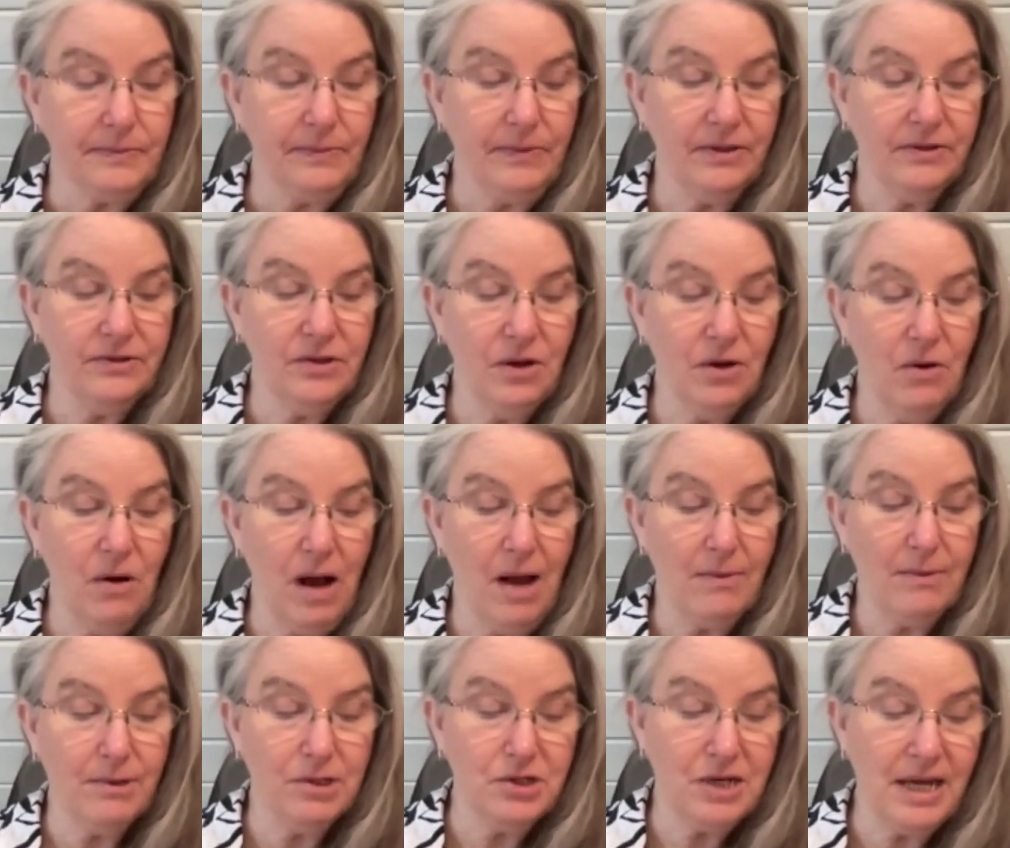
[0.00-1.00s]
So I
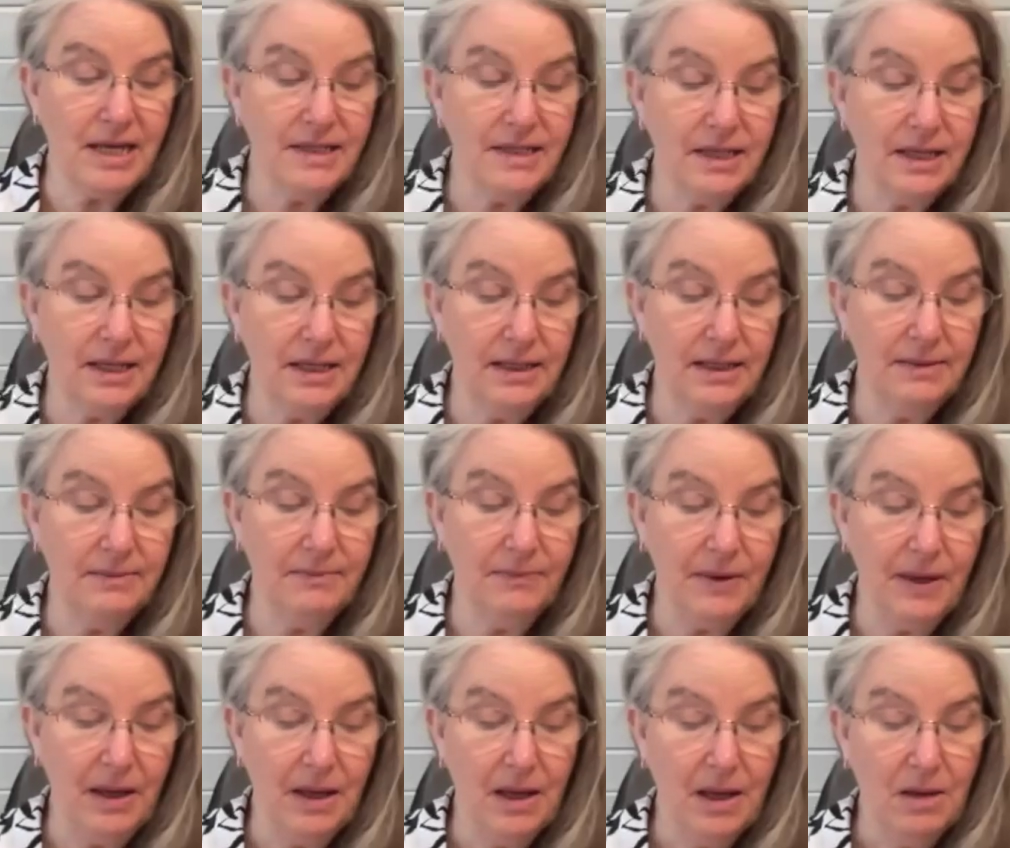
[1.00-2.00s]
will shatter Elam
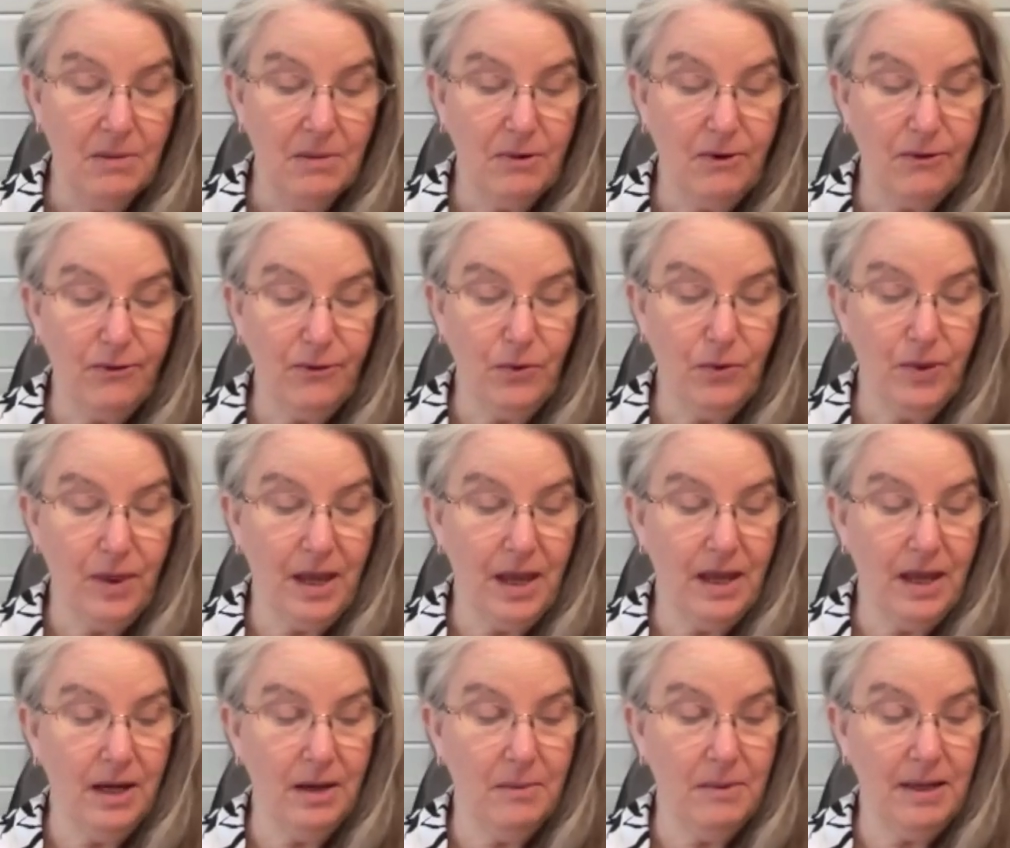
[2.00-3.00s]
before their
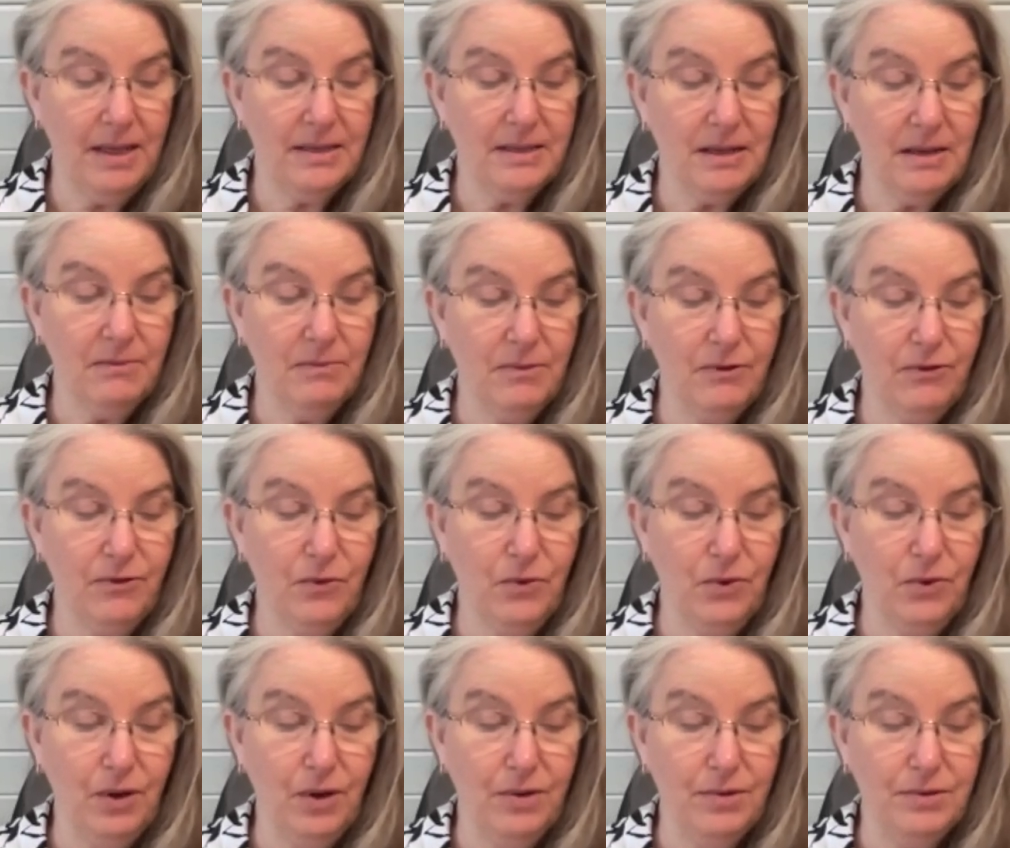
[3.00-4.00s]
enemies and
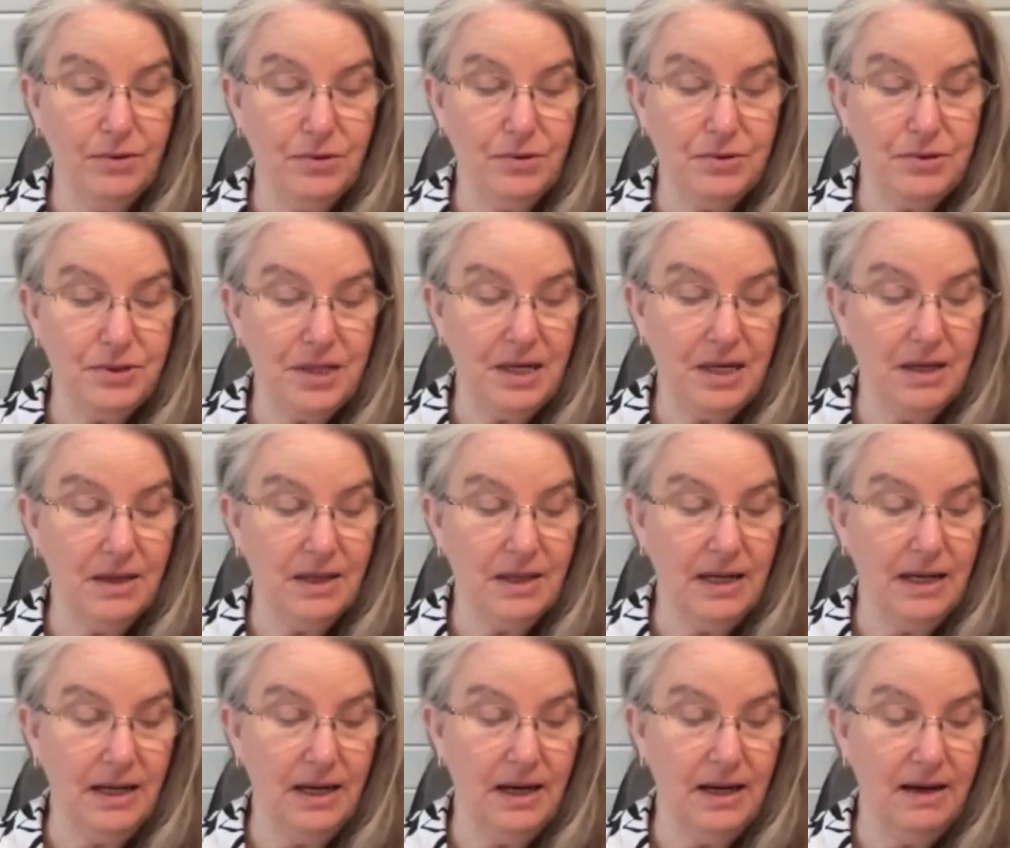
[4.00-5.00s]
before those who seek
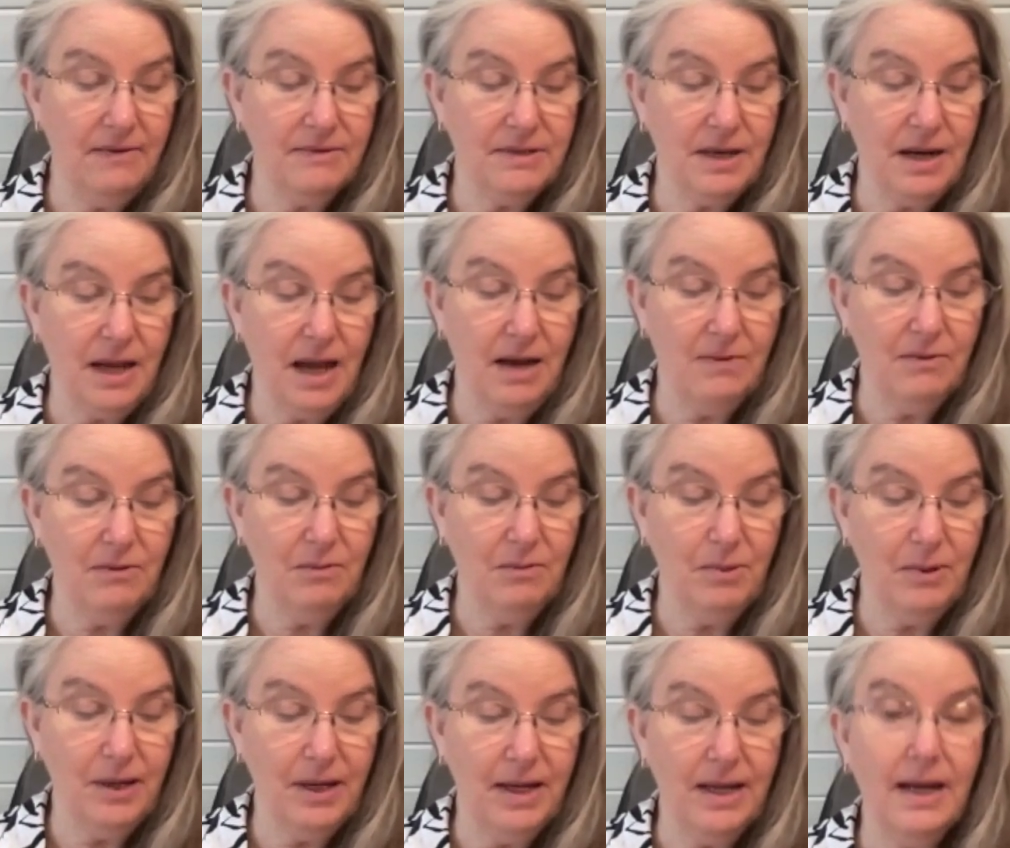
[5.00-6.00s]
their lives, and I will
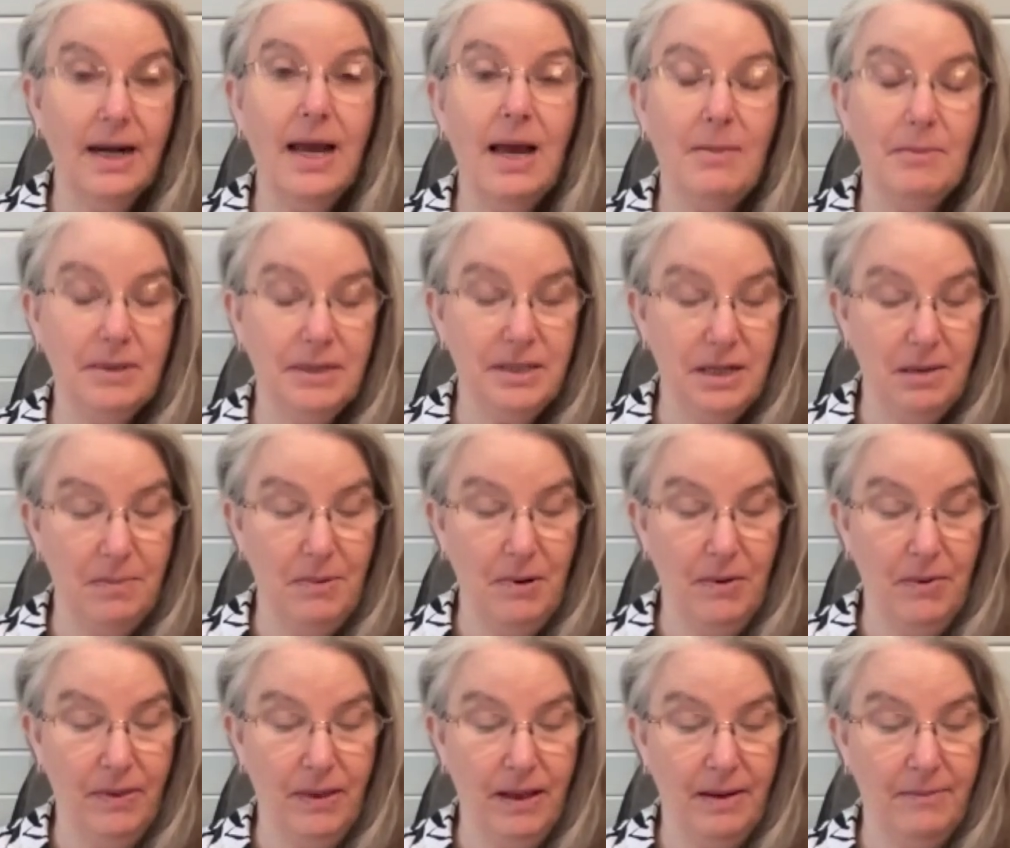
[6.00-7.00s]
bring calamity
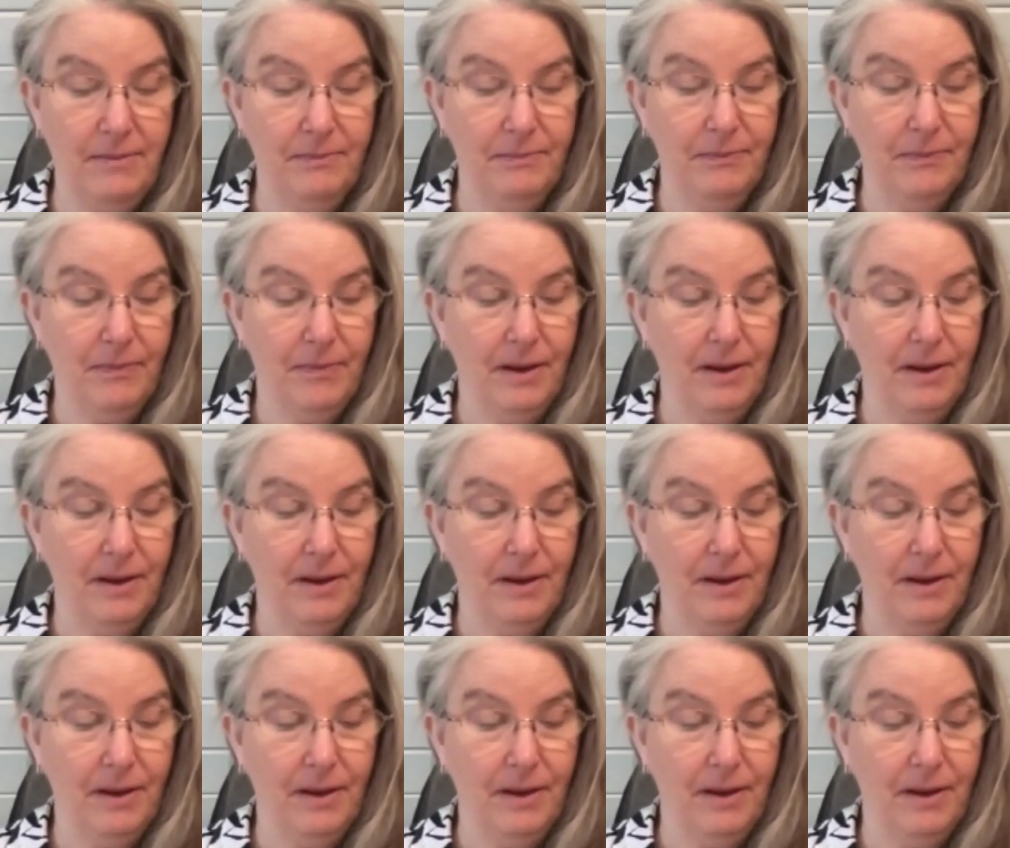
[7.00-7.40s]
upon them.